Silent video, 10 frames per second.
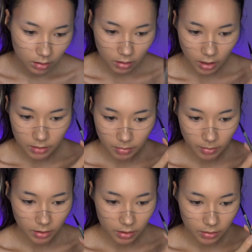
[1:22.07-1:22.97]
That's probably
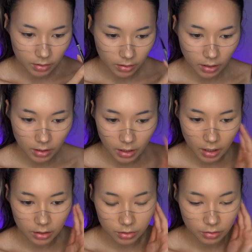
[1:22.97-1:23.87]
going to do something like
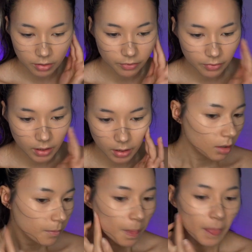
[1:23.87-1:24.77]
that, because you can feel it.